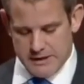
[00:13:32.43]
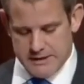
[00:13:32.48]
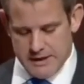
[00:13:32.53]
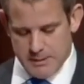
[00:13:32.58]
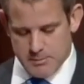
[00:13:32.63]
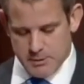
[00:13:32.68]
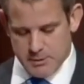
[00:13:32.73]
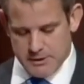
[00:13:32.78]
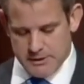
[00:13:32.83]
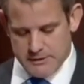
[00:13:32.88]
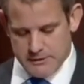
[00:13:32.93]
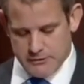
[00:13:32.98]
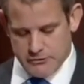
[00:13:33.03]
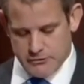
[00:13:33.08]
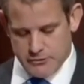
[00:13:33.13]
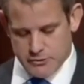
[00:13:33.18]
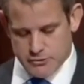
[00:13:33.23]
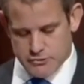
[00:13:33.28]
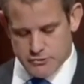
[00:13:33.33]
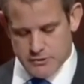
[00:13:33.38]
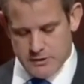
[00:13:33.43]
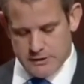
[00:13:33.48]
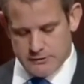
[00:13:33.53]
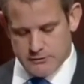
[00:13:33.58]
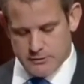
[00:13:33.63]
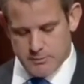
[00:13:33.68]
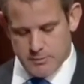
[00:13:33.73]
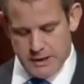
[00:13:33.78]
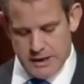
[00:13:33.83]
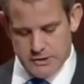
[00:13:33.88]
my Deputy District
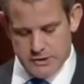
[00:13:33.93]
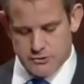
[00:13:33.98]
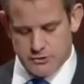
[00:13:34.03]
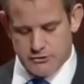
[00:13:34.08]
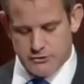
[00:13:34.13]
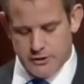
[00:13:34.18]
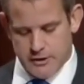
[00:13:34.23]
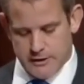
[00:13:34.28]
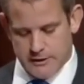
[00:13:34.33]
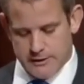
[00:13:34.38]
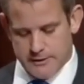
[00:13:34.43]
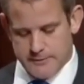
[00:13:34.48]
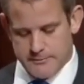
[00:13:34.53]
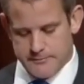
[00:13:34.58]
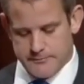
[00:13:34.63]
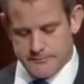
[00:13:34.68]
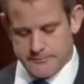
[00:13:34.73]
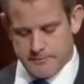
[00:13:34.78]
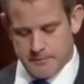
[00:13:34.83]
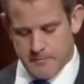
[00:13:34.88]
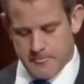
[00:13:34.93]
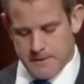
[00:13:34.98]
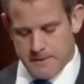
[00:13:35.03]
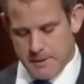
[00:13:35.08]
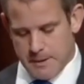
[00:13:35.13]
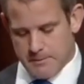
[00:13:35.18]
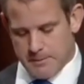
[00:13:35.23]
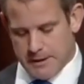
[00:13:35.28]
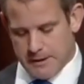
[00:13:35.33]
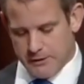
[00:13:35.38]
Director, Patrick Doggett,
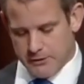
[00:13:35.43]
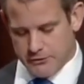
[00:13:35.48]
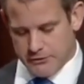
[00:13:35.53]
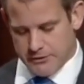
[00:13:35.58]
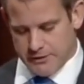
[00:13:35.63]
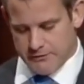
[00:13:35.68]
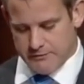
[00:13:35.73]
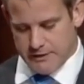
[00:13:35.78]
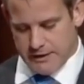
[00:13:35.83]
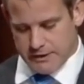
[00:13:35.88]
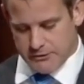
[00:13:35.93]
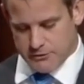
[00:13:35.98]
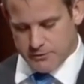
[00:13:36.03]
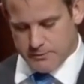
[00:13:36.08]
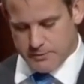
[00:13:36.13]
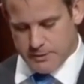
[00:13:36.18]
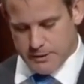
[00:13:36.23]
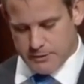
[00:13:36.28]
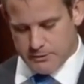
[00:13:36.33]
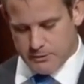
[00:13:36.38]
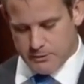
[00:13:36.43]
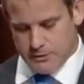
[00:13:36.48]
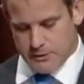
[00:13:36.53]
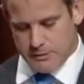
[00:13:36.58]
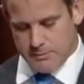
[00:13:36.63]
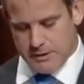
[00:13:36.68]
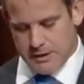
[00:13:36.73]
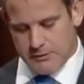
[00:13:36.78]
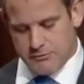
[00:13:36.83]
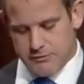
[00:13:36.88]
my Policy Advisor, Paul
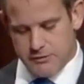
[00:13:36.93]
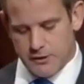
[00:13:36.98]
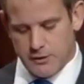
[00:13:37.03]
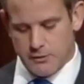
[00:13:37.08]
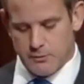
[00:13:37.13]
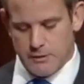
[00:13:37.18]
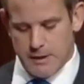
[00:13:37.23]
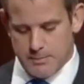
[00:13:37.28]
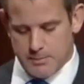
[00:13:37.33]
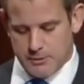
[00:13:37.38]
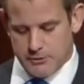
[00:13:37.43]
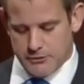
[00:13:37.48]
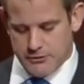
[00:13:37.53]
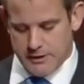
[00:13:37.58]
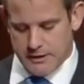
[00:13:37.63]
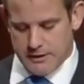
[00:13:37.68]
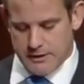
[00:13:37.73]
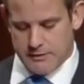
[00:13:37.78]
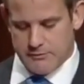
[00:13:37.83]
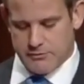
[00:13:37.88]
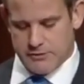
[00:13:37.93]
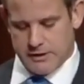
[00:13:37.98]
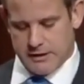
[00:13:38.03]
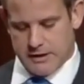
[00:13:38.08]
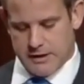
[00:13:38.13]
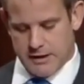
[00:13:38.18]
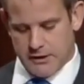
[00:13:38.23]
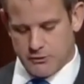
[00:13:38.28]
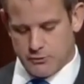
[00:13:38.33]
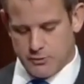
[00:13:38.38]
Laurie, my Field Representatives
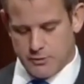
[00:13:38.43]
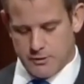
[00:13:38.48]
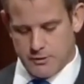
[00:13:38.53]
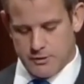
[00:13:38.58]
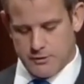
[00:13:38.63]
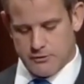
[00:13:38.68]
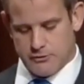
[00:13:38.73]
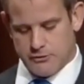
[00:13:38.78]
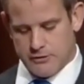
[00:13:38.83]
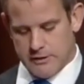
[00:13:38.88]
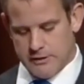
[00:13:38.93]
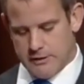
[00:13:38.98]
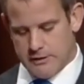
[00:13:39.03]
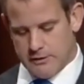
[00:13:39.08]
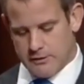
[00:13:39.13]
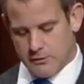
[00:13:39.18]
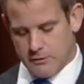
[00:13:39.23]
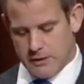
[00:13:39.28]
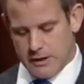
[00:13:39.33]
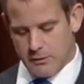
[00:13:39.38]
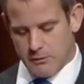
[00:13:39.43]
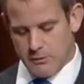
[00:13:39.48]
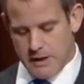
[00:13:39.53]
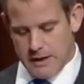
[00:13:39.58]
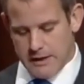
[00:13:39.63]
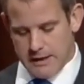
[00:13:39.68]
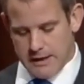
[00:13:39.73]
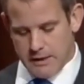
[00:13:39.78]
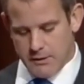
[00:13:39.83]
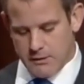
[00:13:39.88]
and Caseworkers, Greg
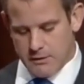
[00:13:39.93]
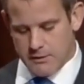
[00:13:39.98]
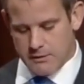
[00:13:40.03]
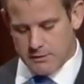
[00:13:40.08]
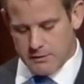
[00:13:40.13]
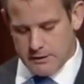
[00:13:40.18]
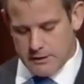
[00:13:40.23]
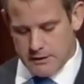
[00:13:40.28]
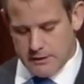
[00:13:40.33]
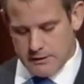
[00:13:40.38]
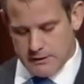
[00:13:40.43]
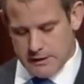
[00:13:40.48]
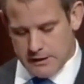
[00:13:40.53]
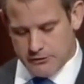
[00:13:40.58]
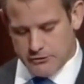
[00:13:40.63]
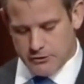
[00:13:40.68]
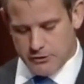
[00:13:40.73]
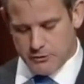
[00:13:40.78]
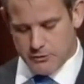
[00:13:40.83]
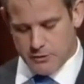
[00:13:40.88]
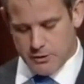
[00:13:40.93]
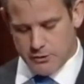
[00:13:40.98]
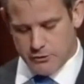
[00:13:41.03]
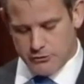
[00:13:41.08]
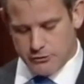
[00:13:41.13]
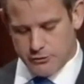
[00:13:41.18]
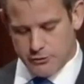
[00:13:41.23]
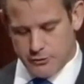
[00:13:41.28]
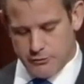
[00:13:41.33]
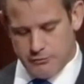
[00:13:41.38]
Reidenauer, Casey
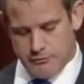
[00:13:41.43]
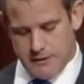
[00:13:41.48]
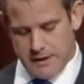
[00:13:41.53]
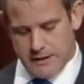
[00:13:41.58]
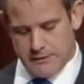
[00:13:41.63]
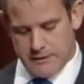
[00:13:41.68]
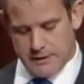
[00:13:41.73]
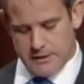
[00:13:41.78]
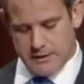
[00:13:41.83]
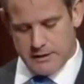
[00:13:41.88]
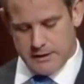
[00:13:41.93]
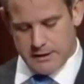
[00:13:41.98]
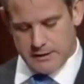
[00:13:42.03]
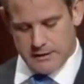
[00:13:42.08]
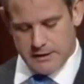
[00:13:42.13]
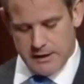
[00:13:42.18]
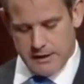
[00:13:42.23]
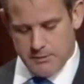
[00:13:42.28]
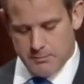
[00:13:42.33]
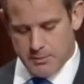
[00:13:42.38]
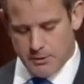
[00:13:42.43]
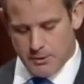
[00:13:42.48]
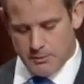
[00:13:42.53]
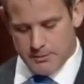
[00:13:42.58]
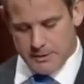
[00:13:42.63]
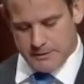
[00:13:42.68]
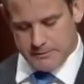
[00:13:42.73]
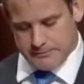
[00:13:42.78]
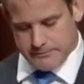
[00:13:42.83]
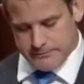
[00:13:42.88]
Gross, Luke Phelan, and Leah
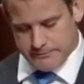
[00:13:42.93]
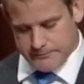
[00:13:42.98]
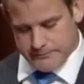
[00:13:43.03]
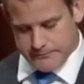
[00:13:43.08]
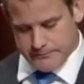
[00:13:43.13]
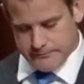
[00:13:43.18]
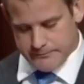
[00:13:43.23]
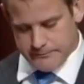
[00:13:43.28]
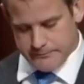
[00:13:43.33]
Bowman,